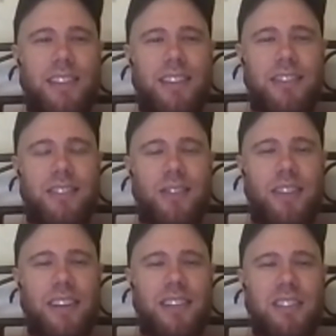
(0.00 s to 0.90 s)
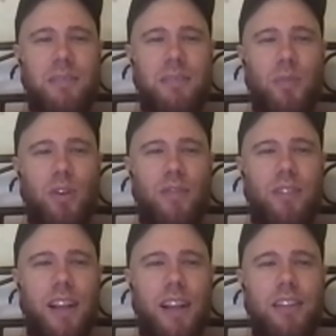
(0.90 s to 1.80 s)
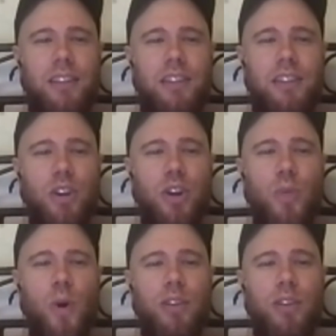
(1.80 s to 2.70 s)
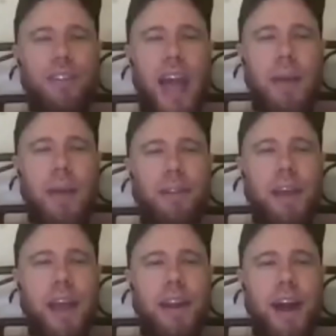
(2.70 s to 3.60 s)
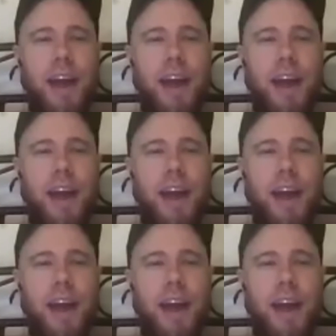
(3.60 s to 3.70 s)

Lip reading: You know, I think it's a little bit more of like, do you want Cabernet?